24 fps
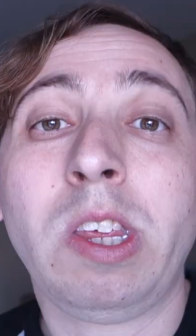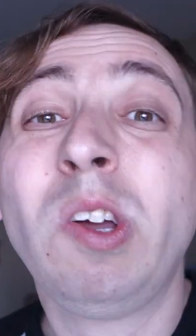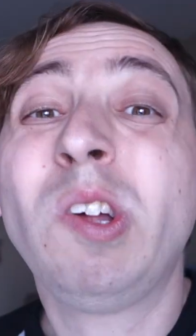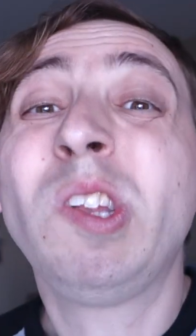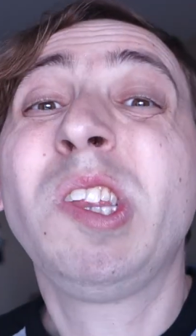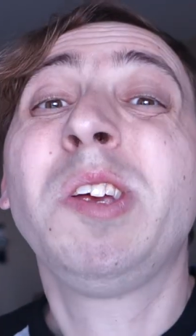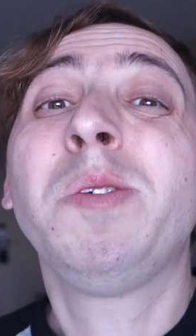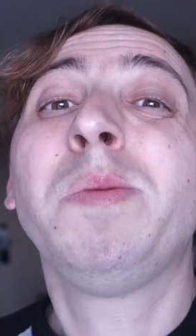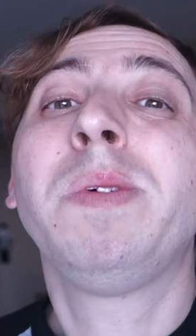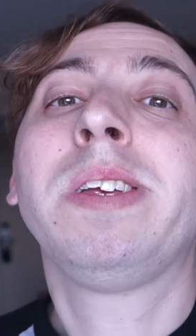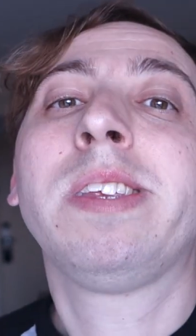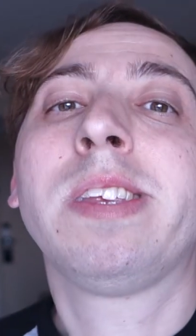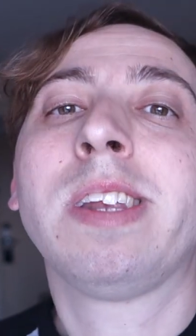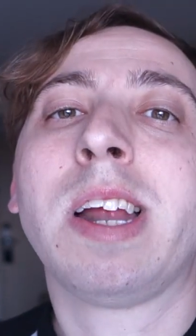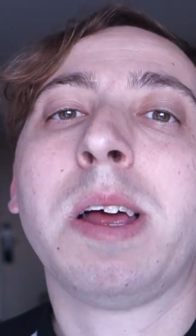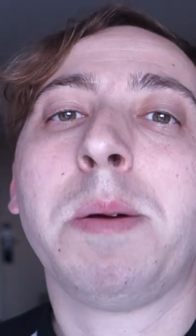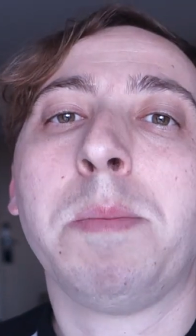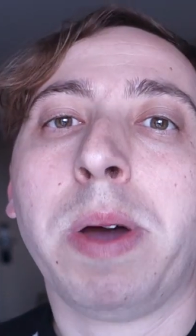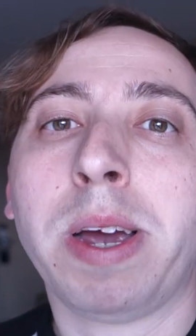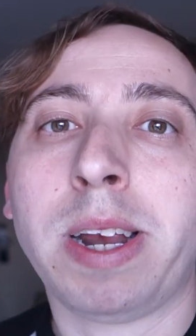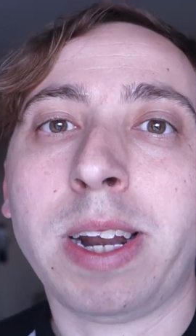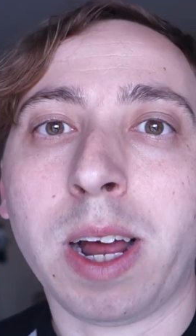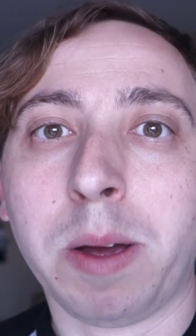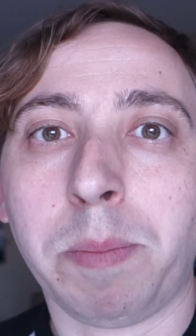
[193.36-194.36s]
The only reason I
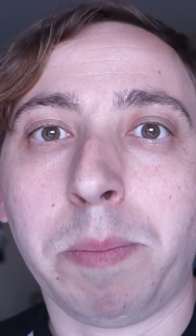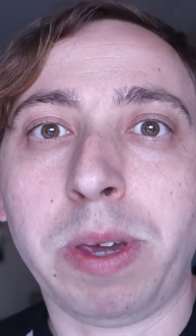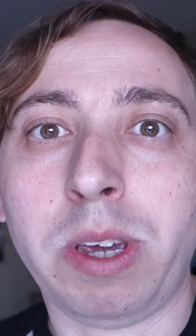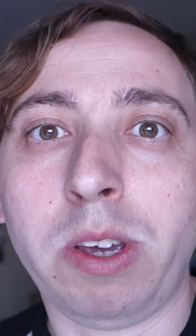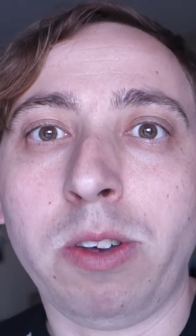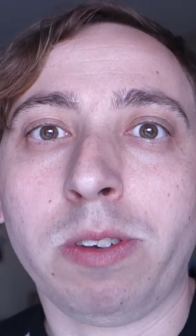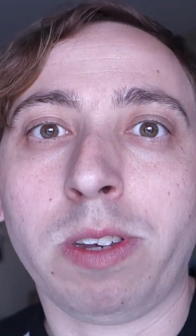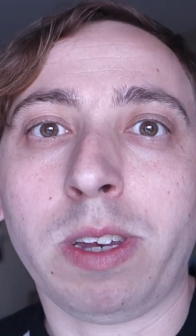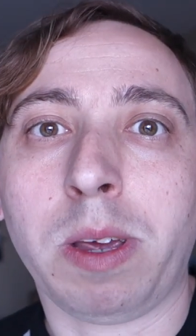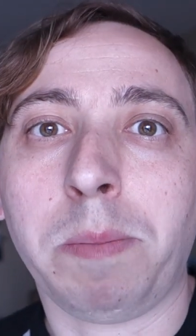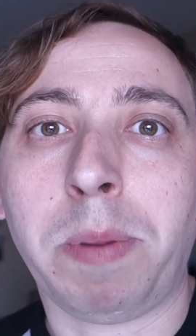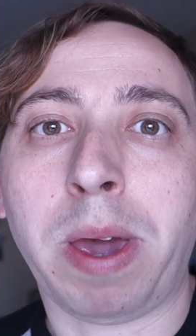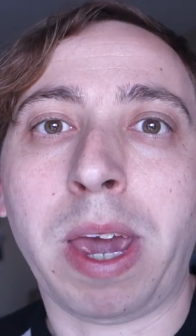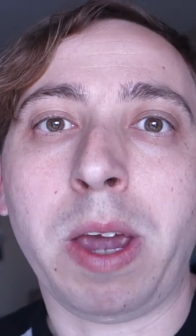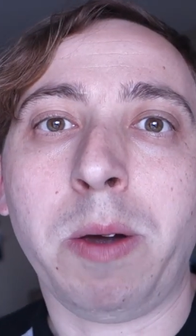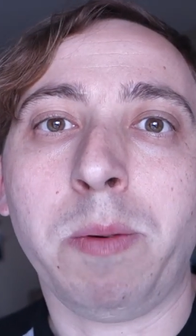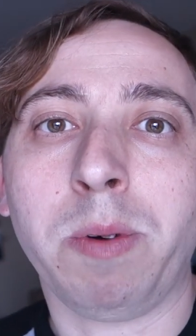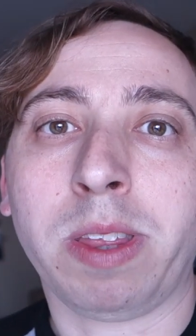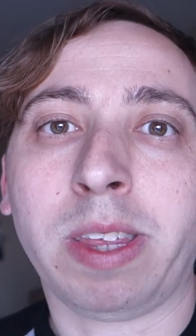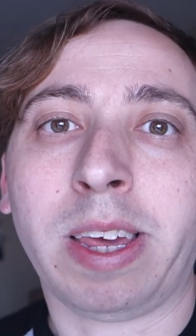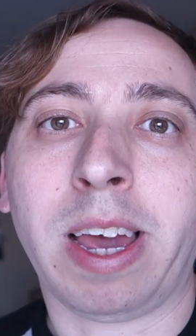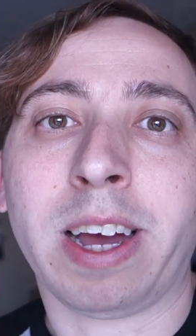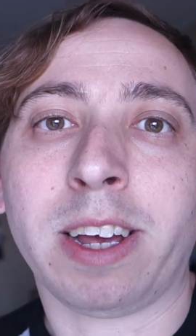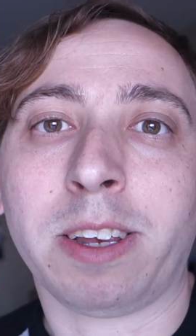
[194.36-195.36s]
might not be using Pay
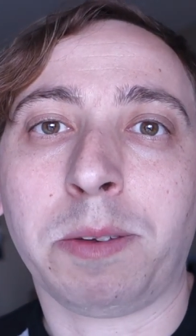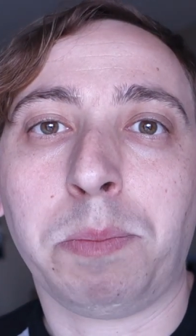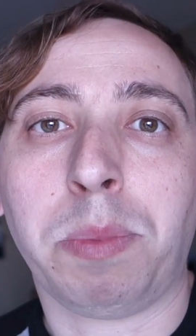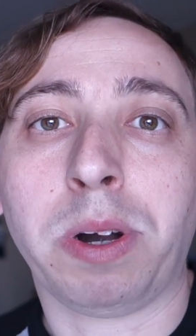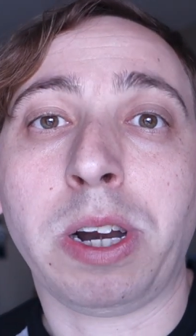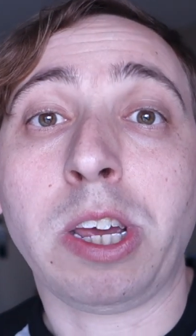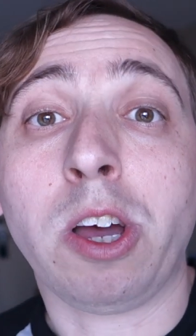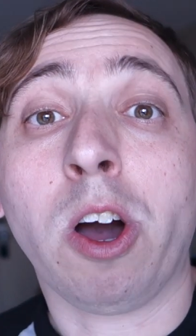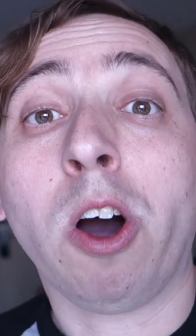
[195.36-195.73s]
with GasBuddy